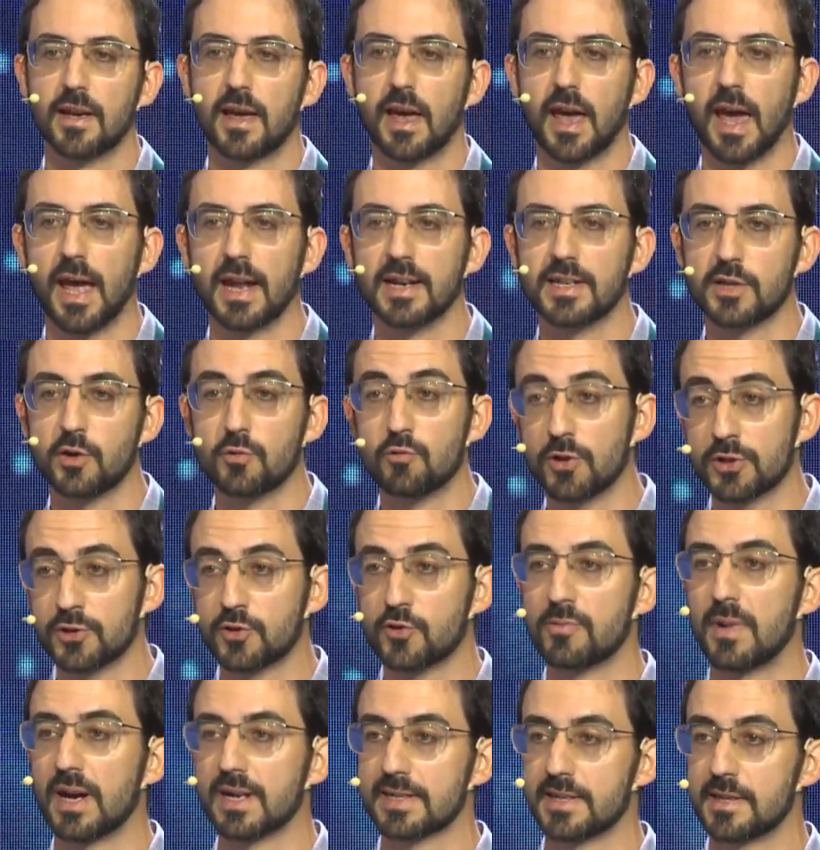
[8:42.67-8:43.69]
and you want to
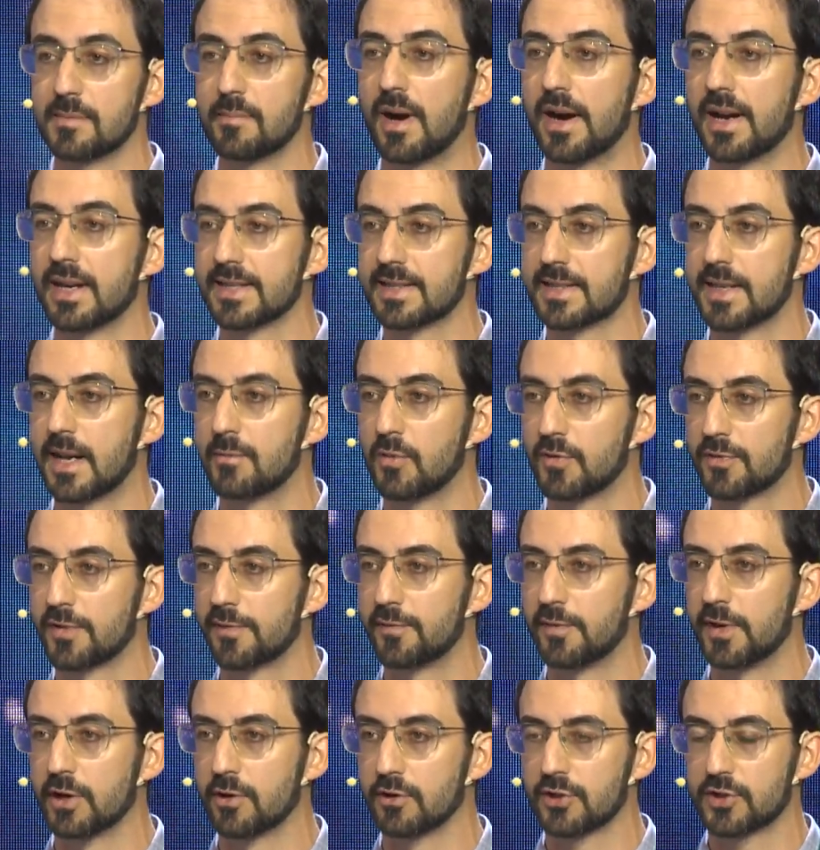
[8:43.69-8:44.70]
maximize some of the
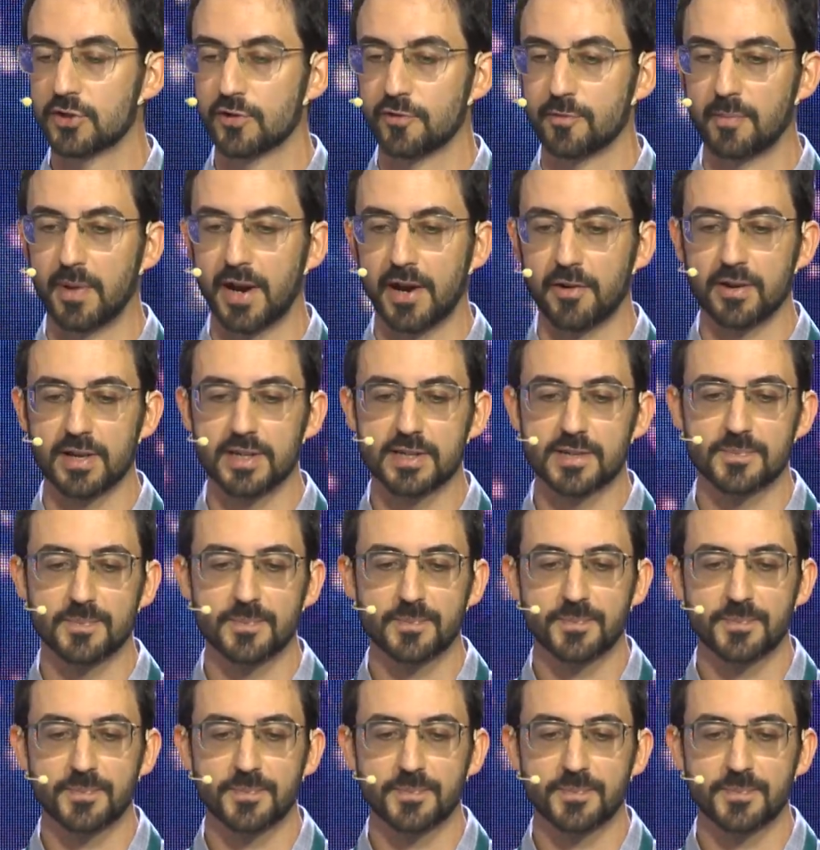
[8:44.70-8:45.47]
figures of merit.